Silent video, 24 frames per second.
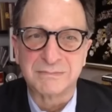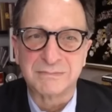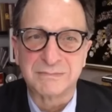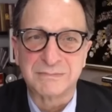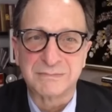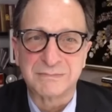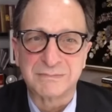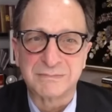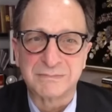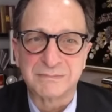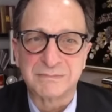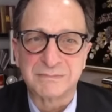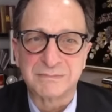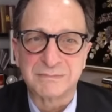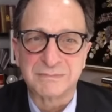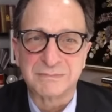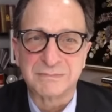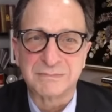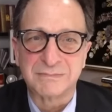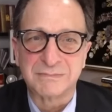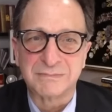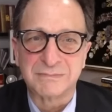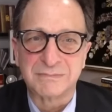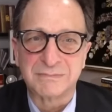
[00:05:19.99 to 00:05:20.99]

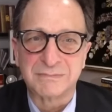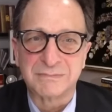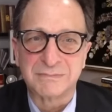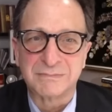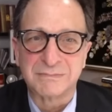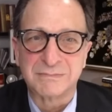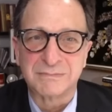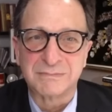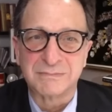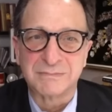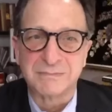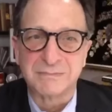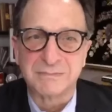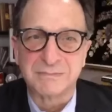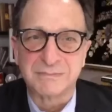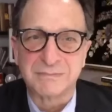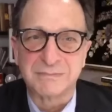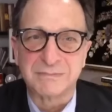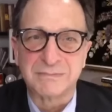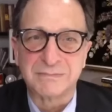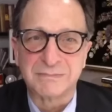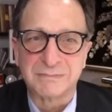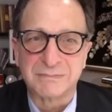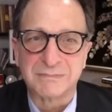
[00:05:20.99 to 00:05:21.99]

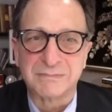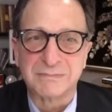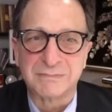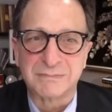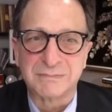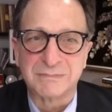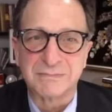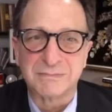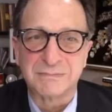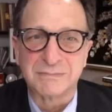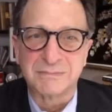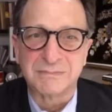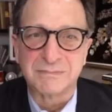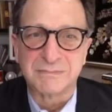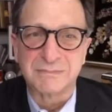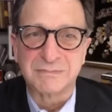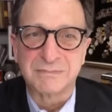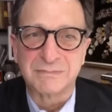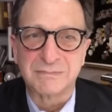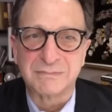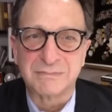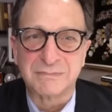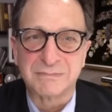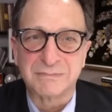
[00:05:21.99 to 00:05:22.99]

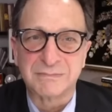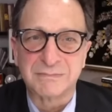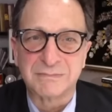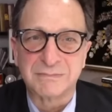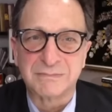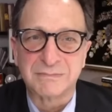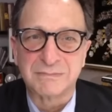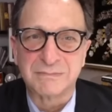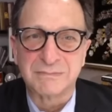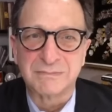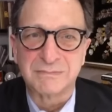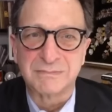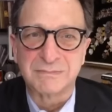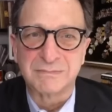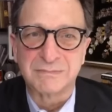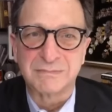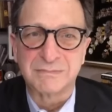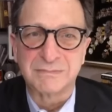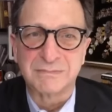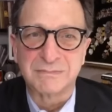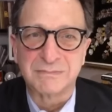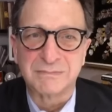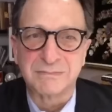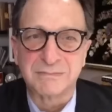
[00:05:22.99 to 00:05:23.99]

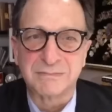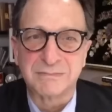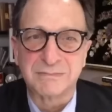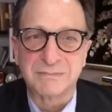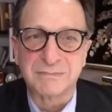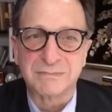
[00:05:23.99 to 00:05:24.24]
No words are spoken by the person on screen.